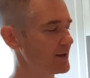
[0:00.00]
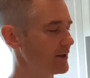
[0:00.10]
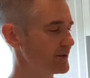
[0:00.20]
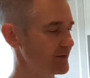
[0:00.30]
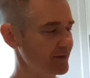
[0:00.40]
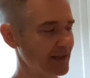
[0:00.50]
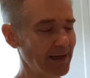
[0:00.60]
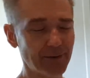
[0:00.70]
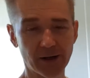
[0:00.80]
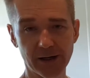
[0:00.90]
a list of the
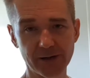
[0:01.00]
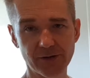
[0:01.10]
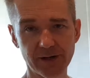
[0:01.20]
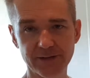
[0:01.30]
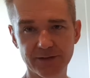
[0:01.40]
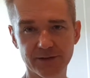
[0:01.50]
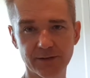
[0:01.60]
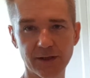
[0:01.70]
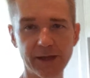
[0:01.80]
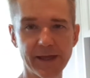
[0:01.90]
carbohydrates,
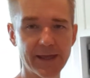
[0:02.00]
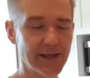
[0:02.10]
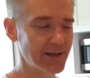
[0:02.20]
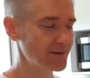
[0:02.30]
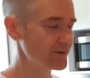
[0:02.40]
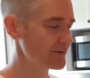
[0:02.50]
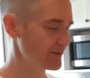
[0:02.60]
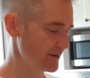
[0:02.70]
and